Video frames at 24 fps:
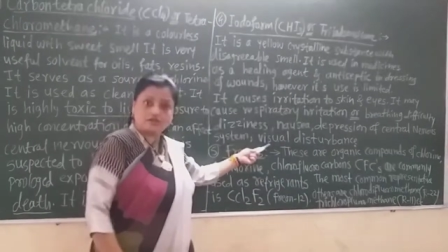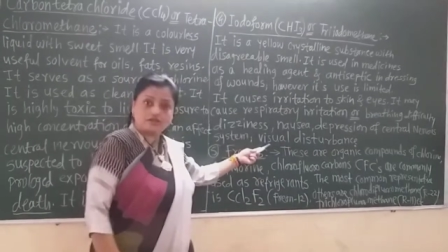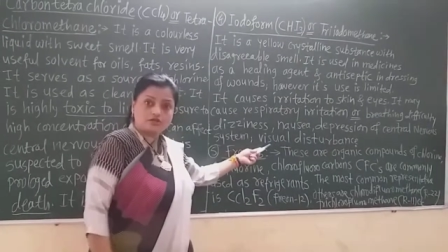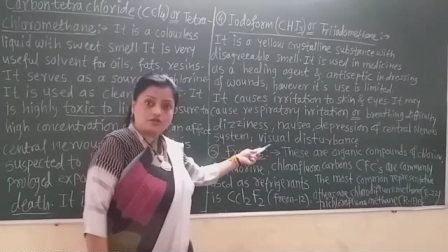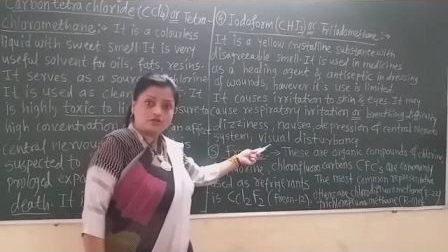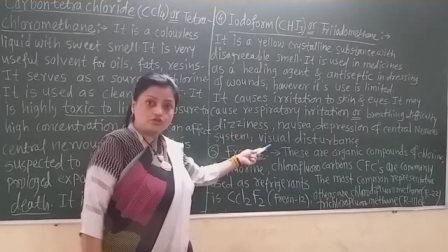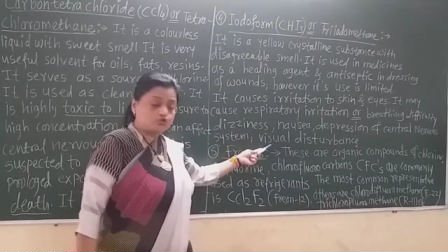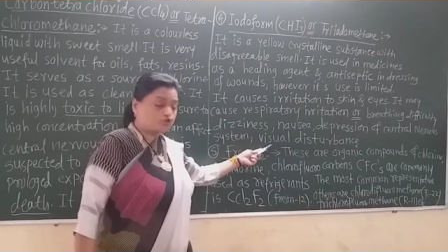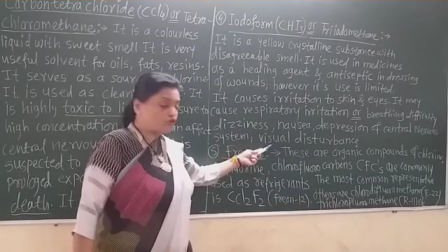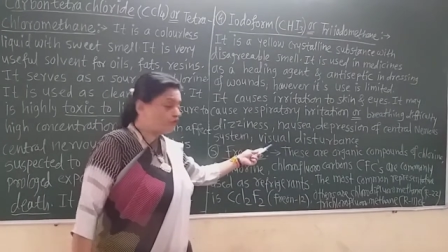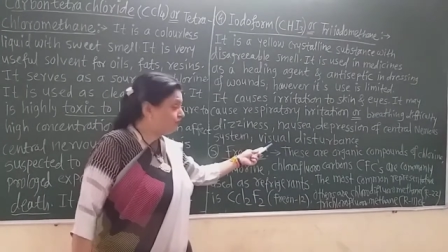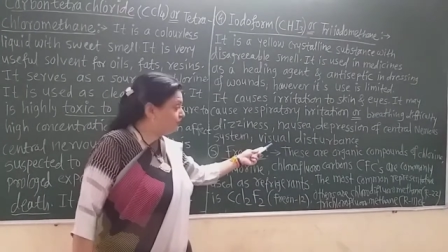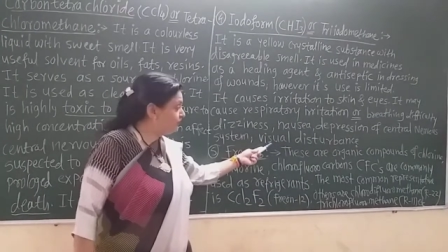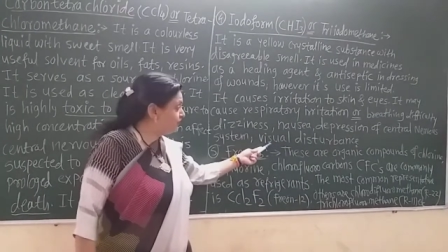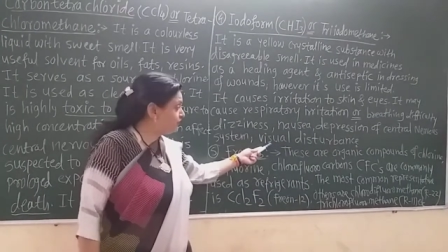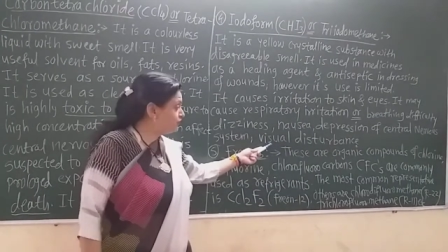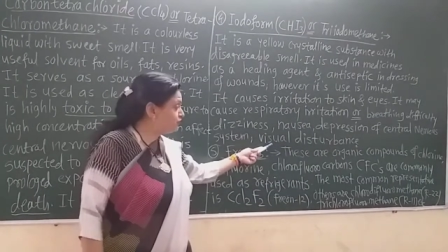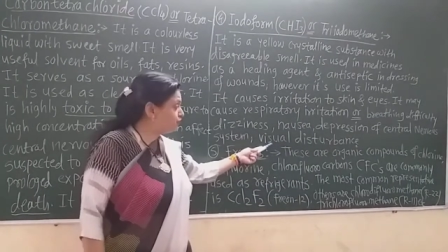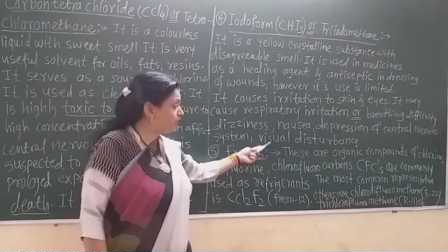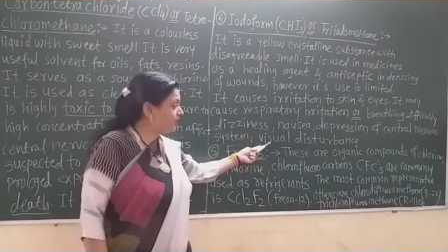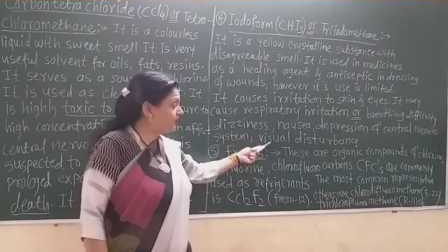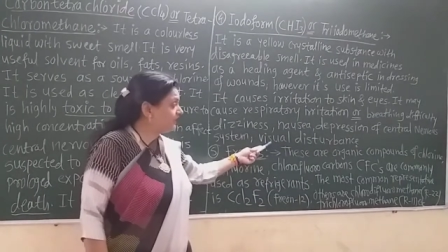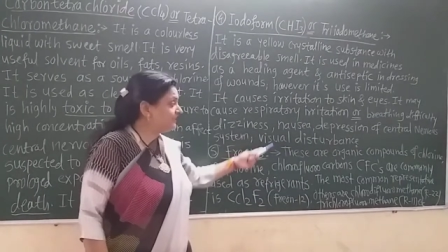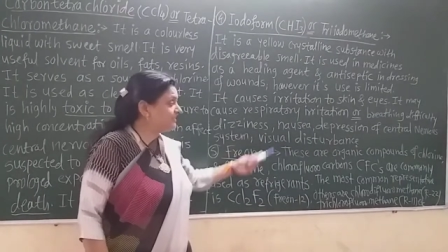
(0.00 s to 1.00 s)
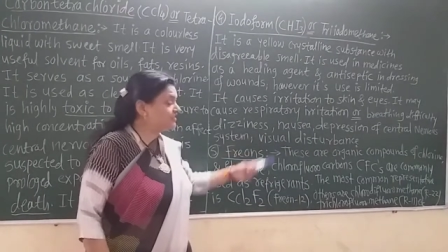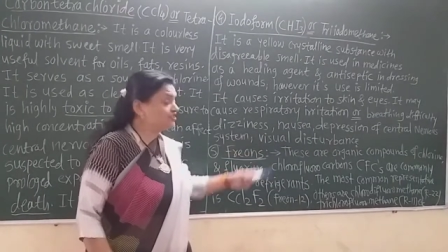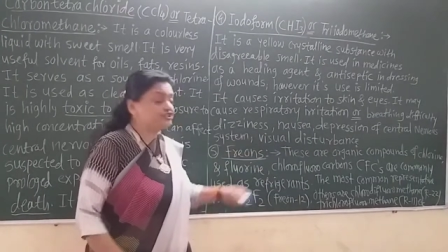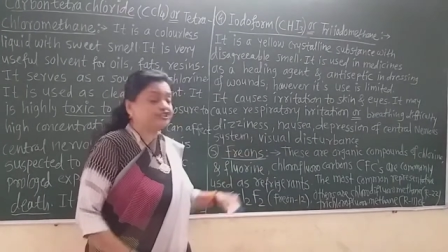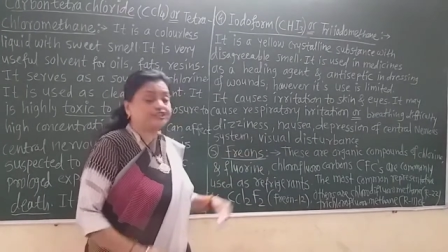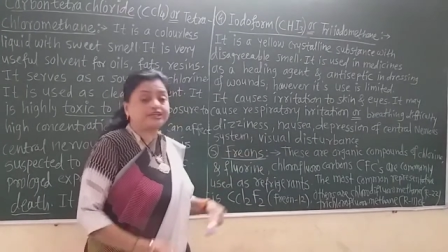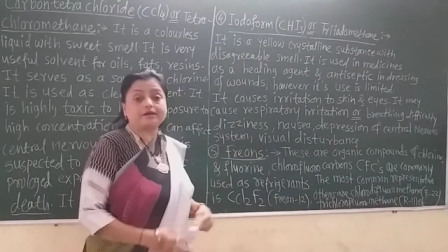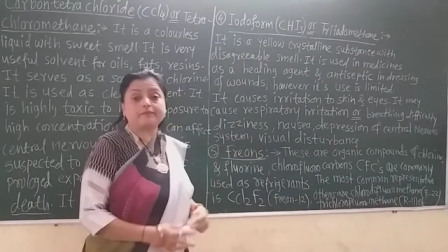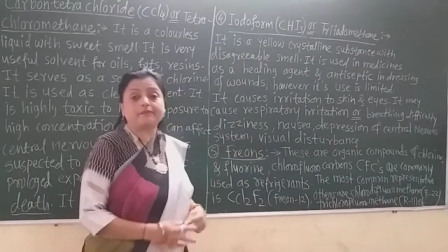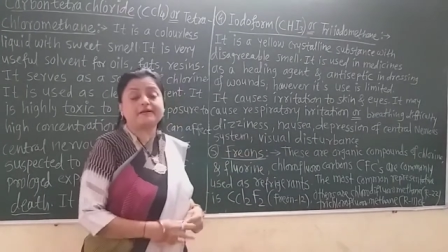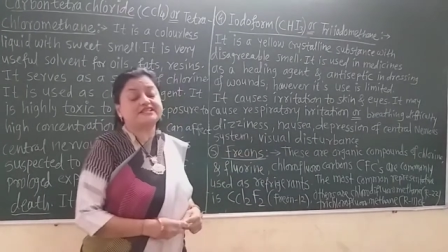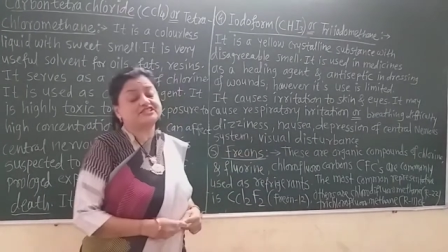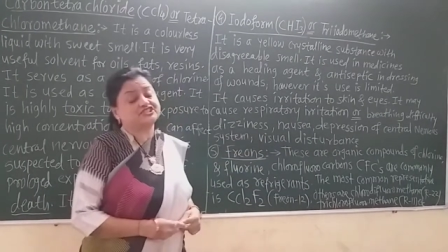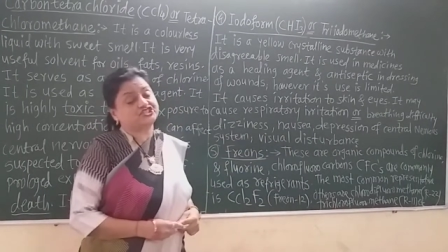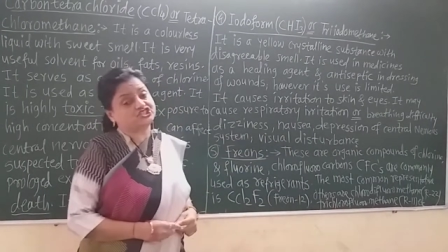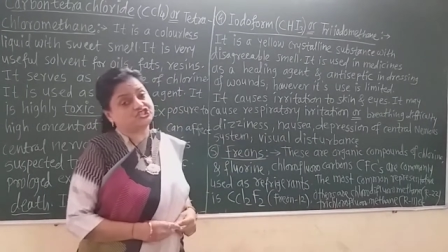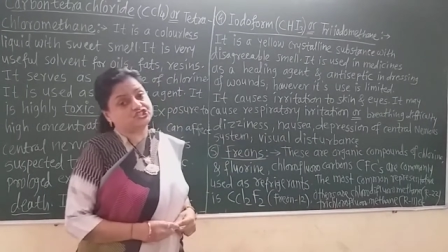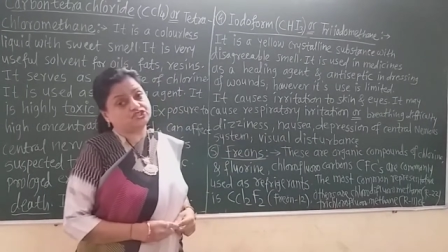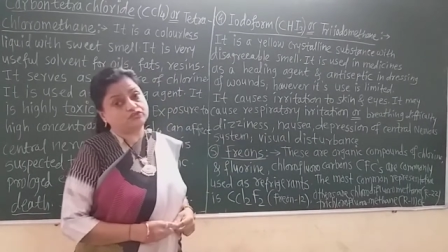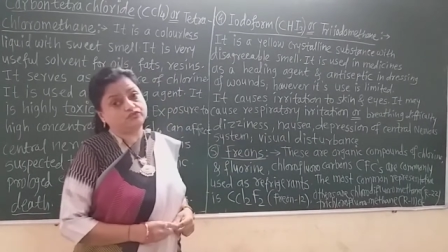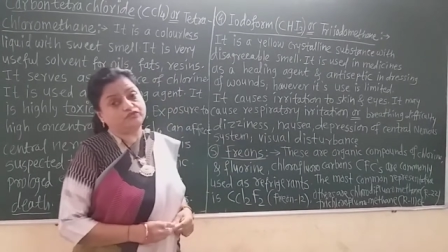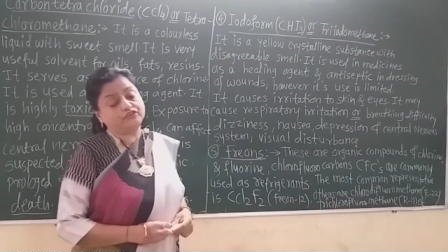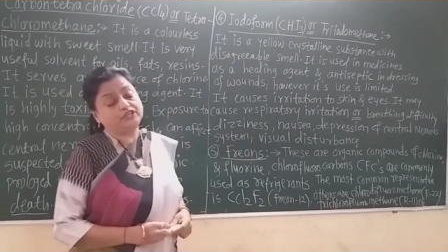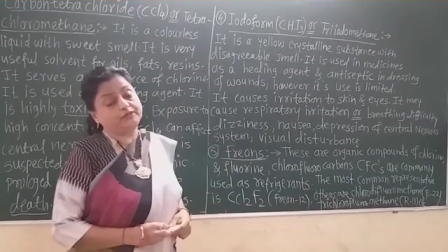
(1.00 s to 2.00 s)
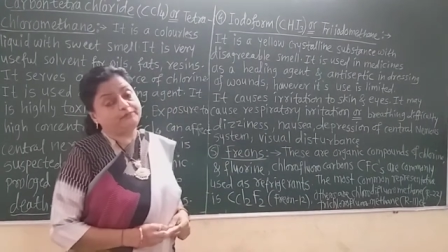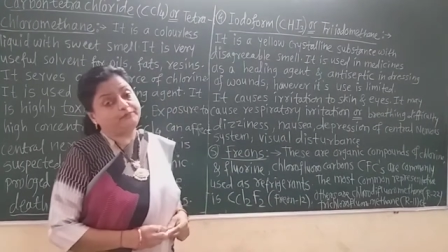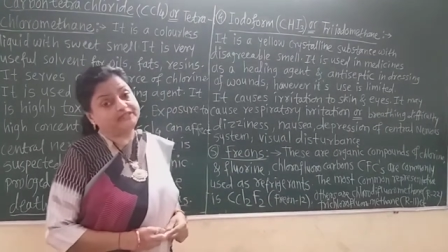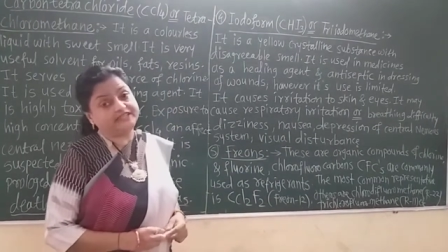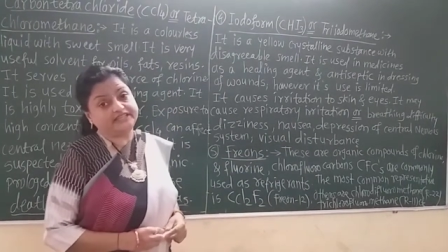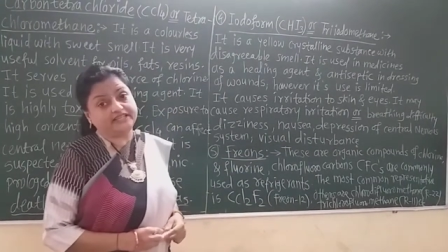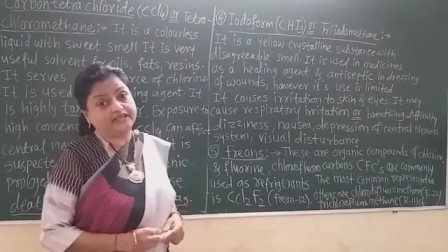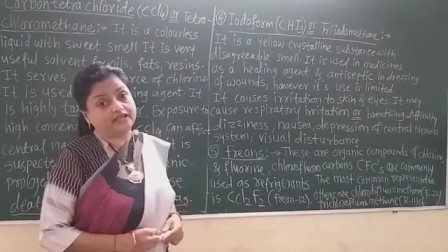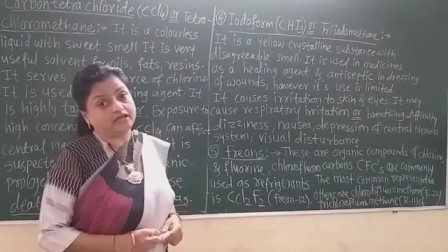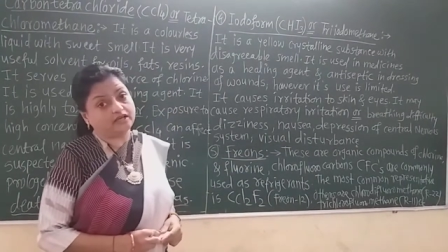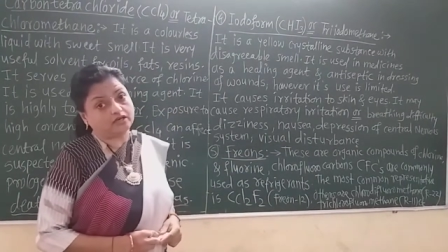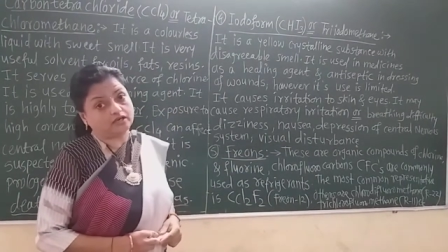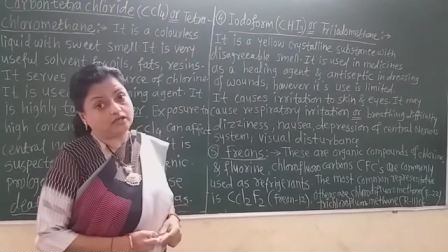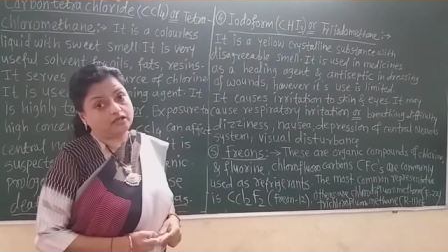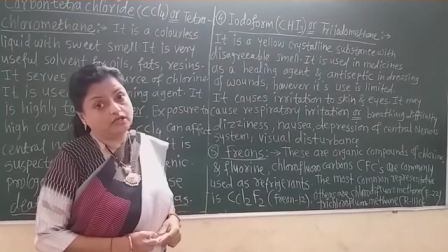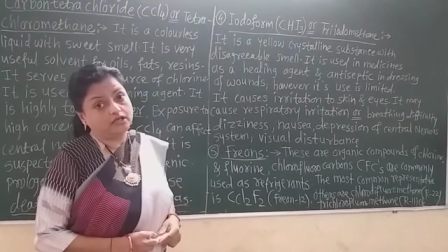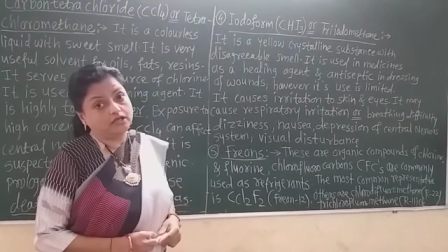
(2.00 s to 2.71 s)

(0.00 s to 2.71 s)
So, visual disturbance will be there